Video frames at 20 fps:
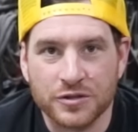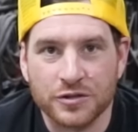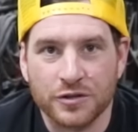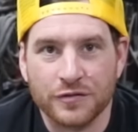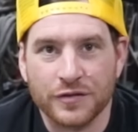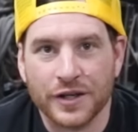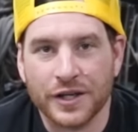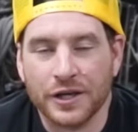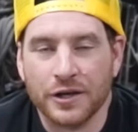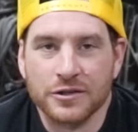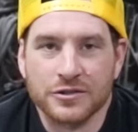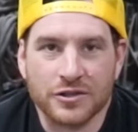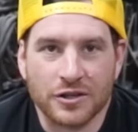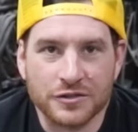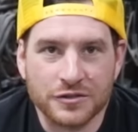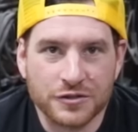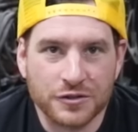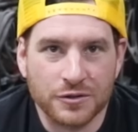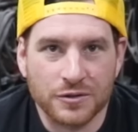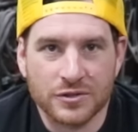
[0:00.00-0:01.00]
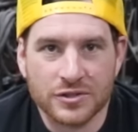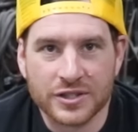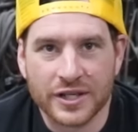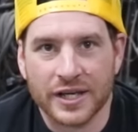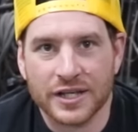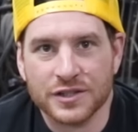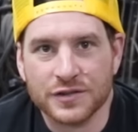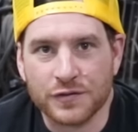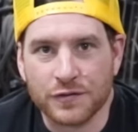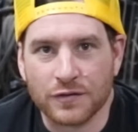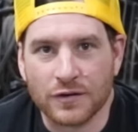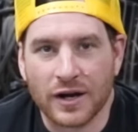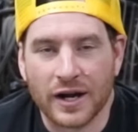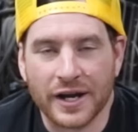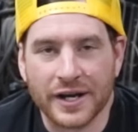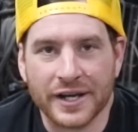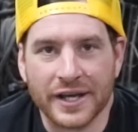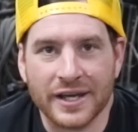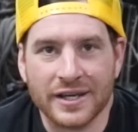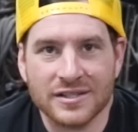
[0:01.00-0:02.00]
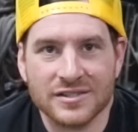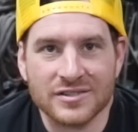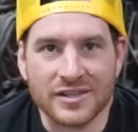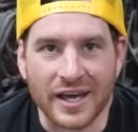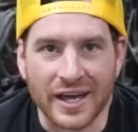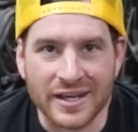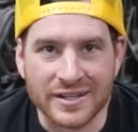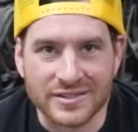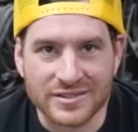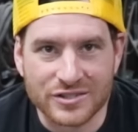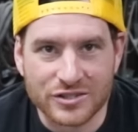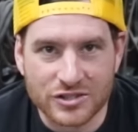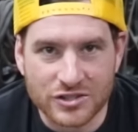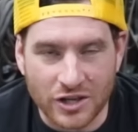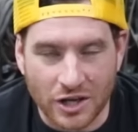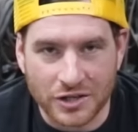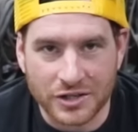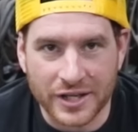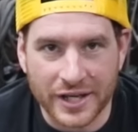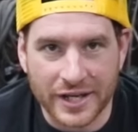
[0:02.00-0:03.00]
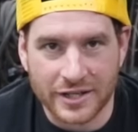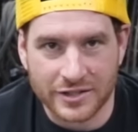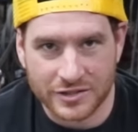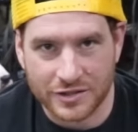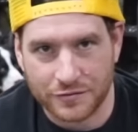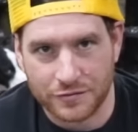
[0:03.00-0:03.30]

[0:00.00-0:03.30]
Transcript: we do videos on Tuesdays, Fridays, and Sundays.